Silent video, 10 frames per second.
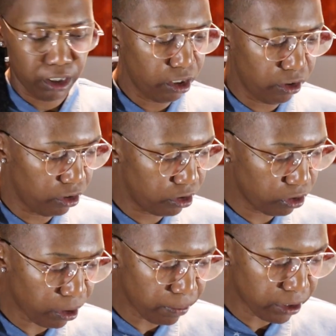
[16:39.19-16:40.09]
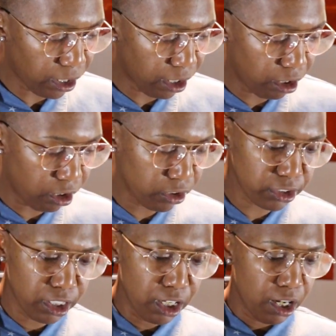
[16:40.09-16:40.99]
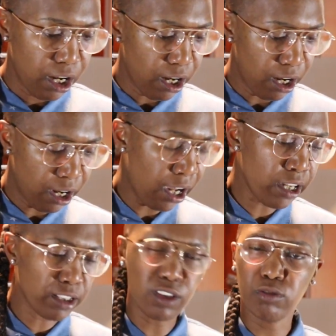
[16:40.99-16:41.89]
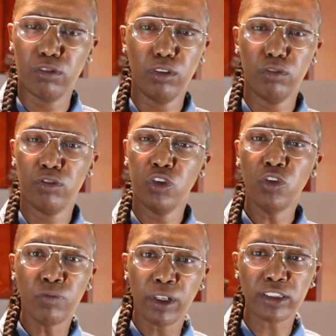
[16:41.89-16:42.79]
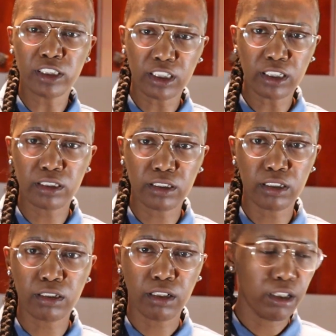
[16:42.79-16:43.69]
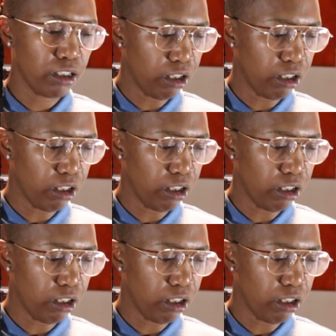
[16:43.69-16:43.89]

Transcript: And on sweet potatoes, I don't do too much seasoning.